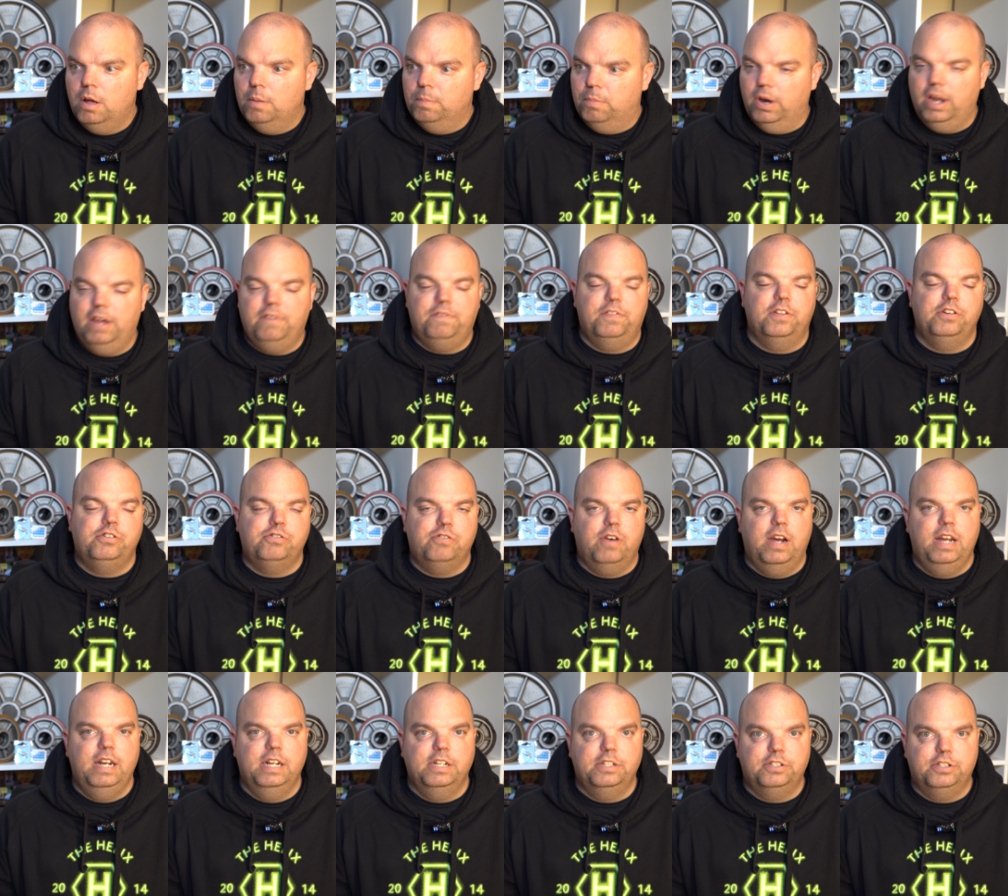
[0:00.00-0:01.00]
But if the
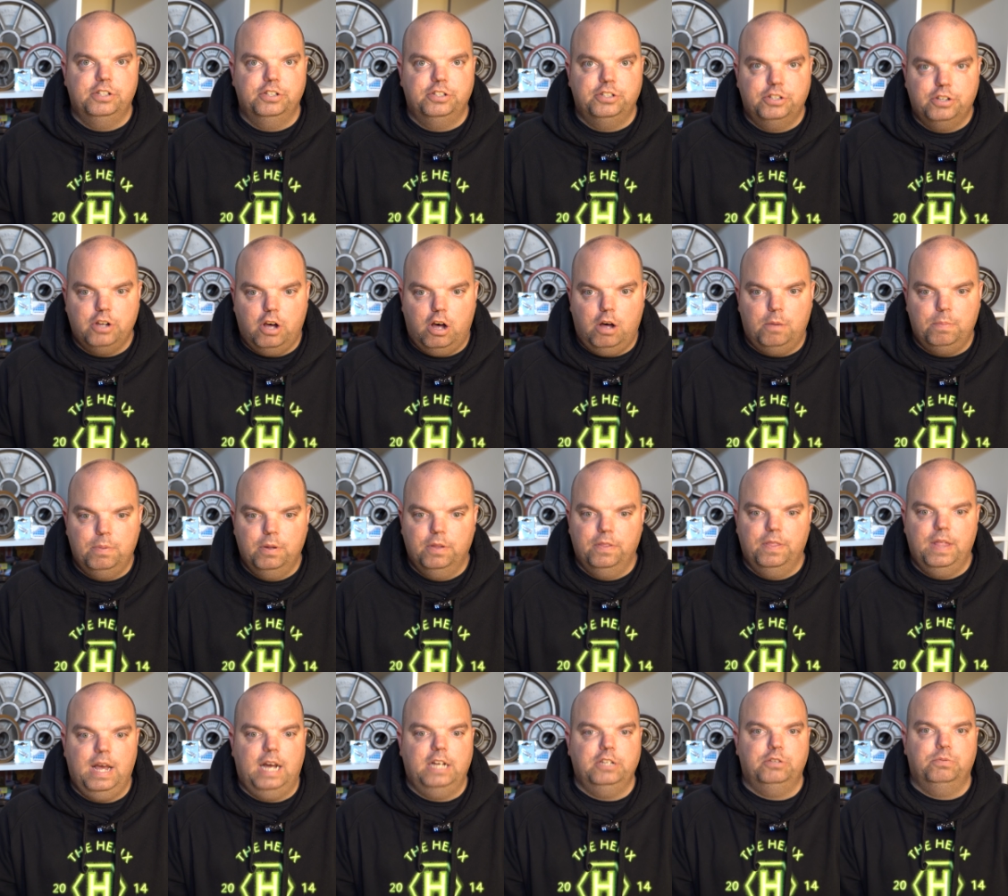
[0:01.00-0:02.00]
train is to stop,
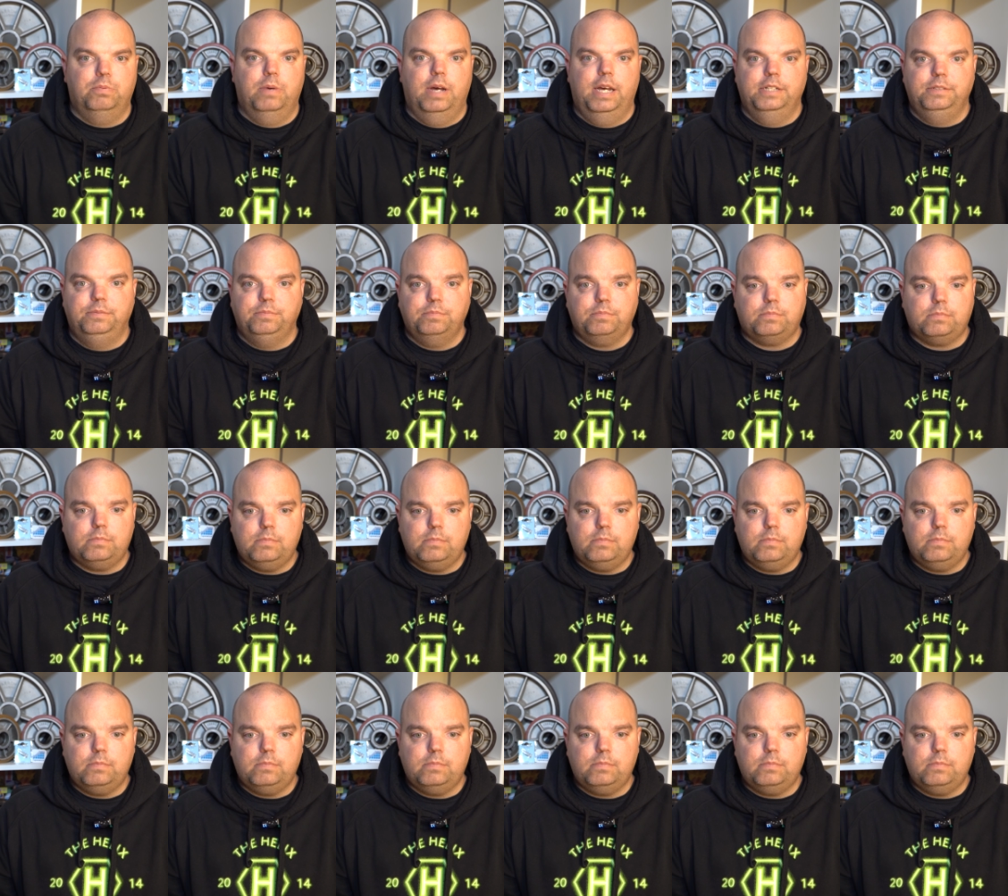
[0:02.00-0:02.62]
that's when